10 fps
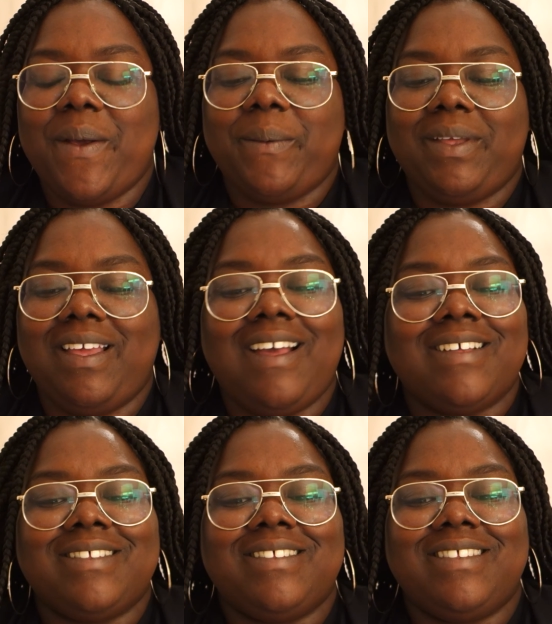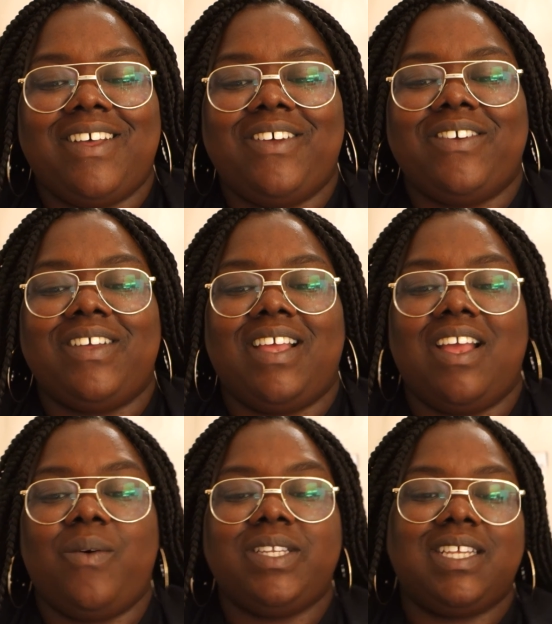But yeah, so
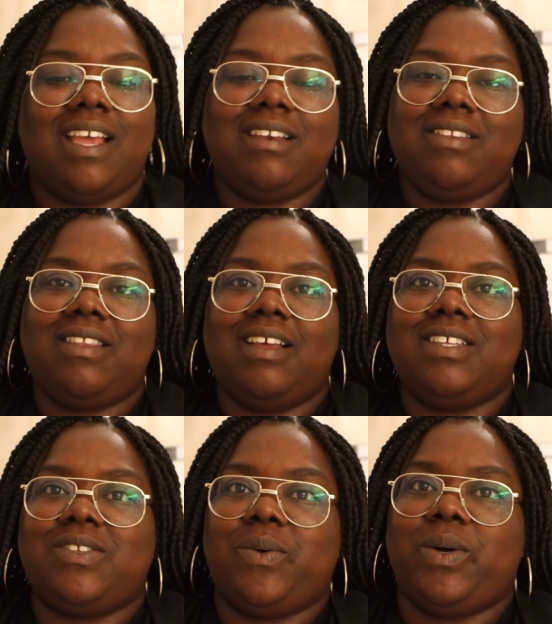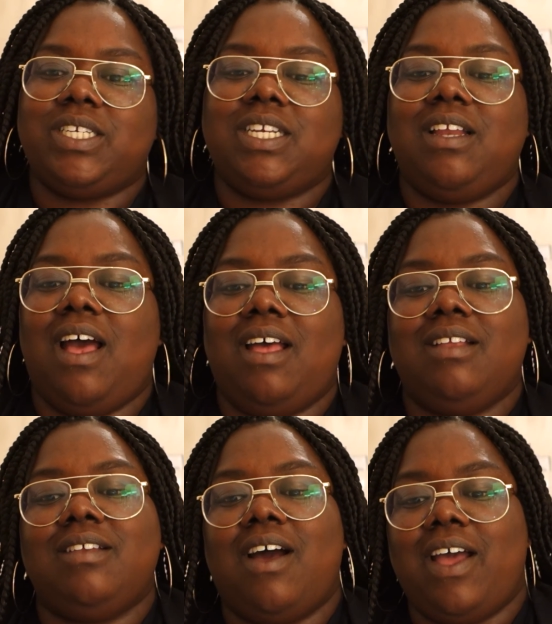once again, thanks for watching,
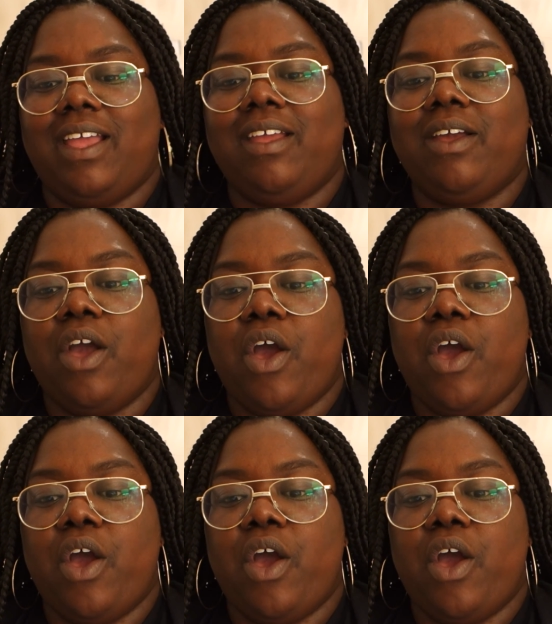and I